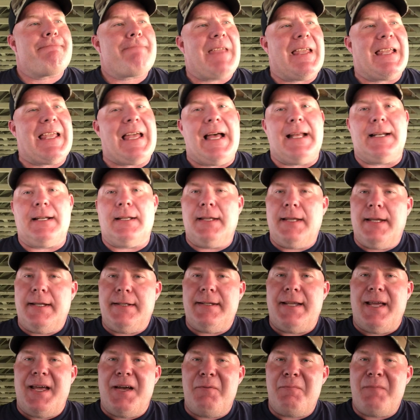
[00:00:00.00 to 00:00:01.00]
Kind of let
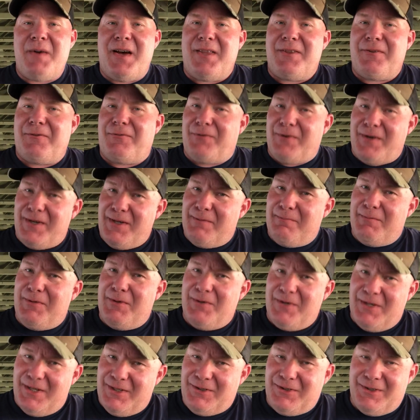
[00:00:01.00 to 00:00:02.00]
down by the Freedom
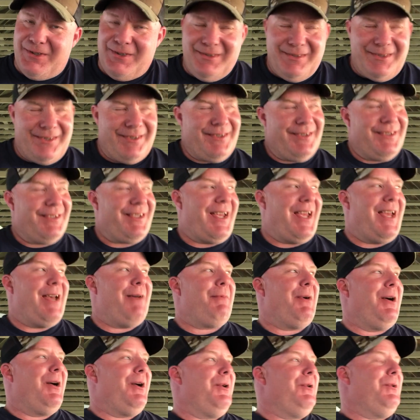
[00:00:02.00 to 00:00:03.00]
Munitions
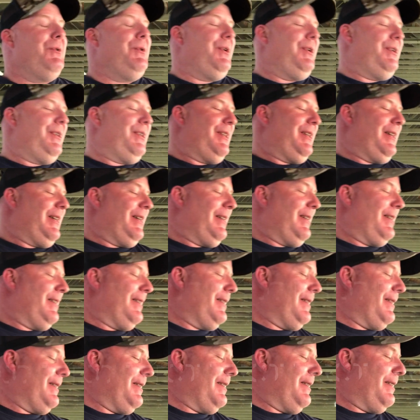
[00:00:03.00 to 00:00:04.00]
ammo.
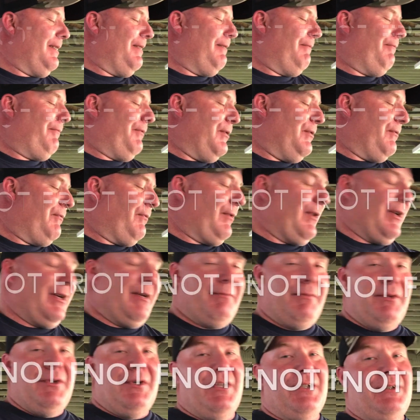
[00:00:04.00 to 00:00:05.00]

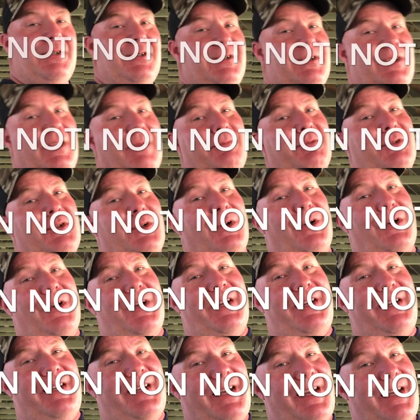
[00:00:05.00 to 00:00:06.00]
Freedom Munitions, I'm sorry.